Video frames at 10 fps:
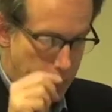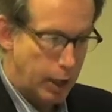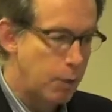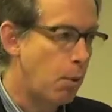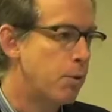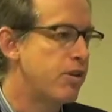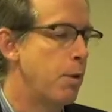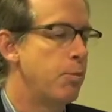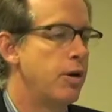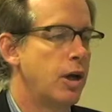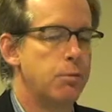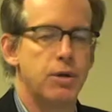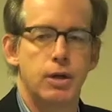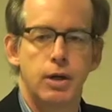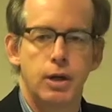And what was that
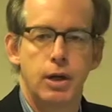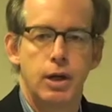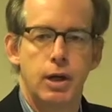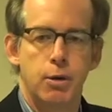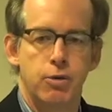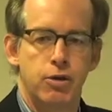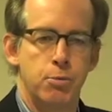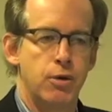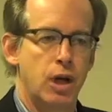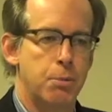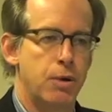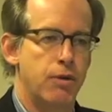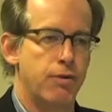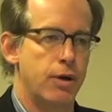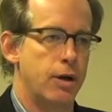predicament? It was the predicament
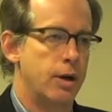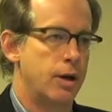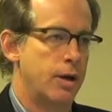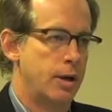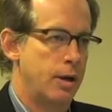of uh,